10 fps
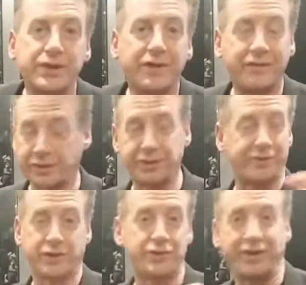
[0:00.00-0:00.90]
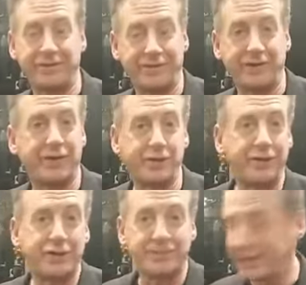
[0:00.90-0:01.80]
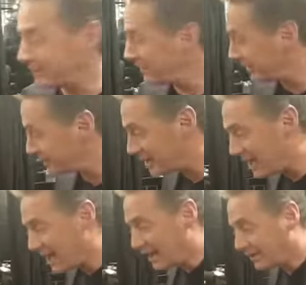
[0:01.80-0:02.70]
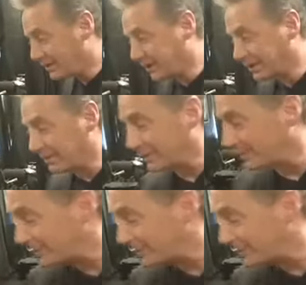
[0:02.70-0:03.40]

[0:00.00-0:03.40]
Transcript: first of all, trying to figure out the best making models. You're dealing with a pro